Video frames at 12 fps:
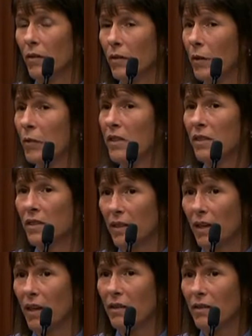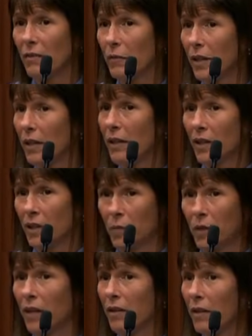It was discussed, and we
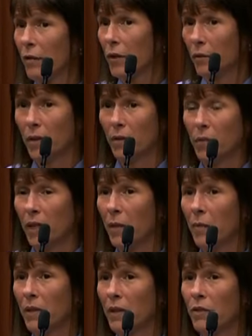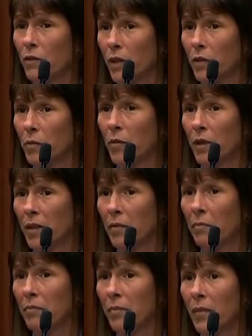explained that we would be happy to transport
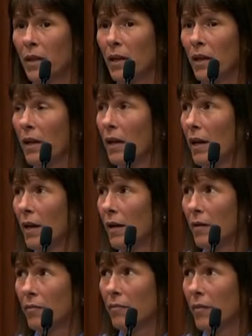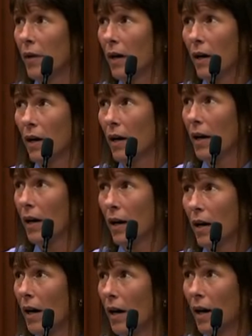him and
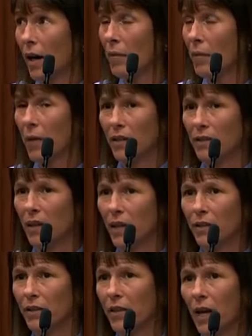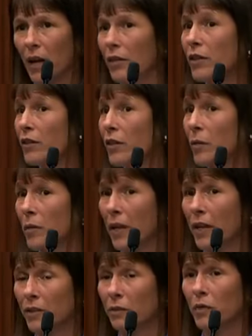I'm not exactly how the
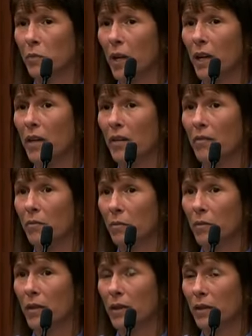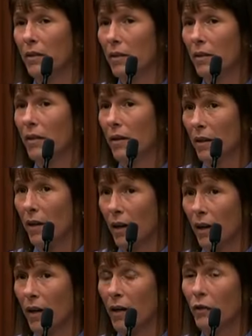determination was made, but
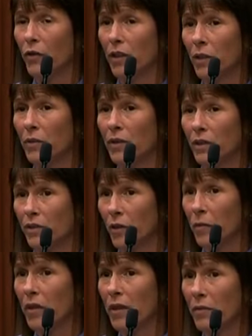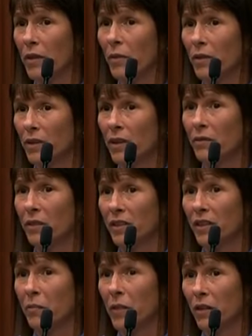I knew that it was determined that if he was going to
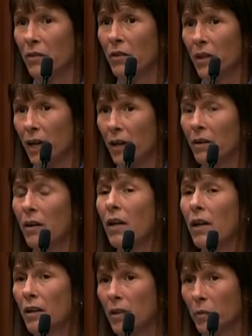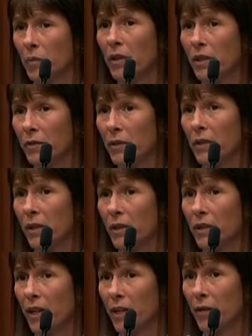receive medical care, the police was going
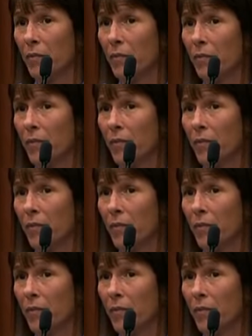to take him.